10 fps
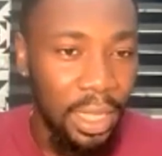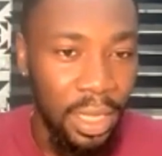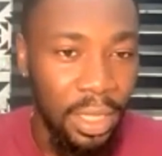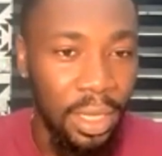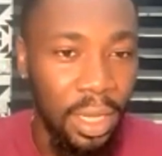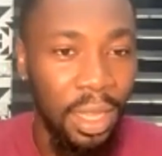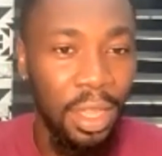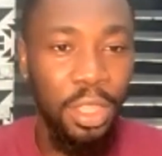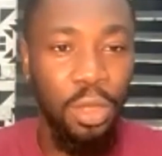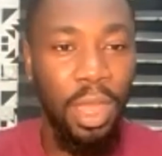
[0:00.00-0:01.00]
India.
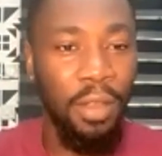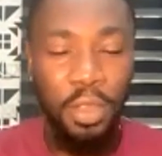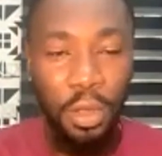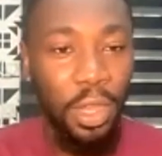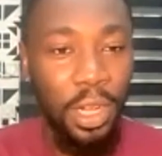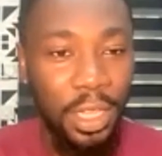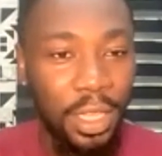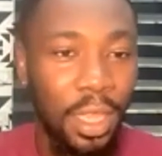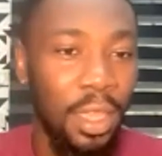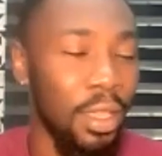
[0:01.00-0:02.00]
You have your
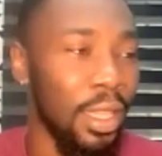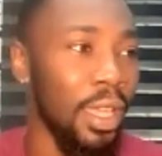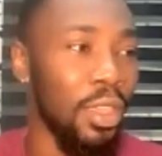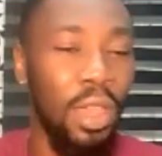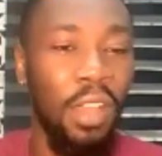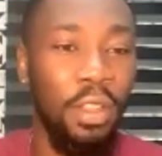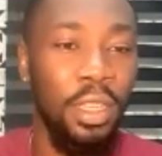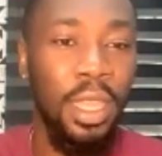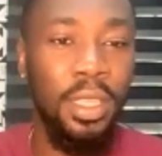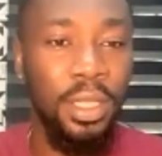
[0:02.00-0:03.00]
holiday, like you have
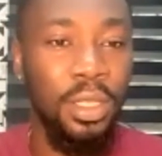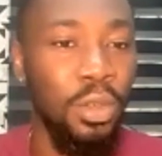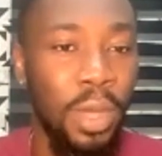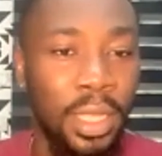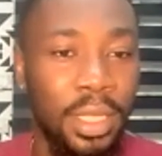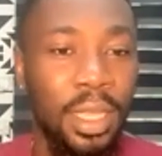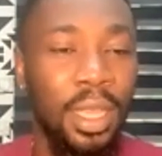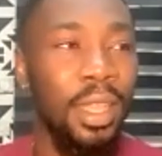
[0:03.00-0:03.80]
holidays in US.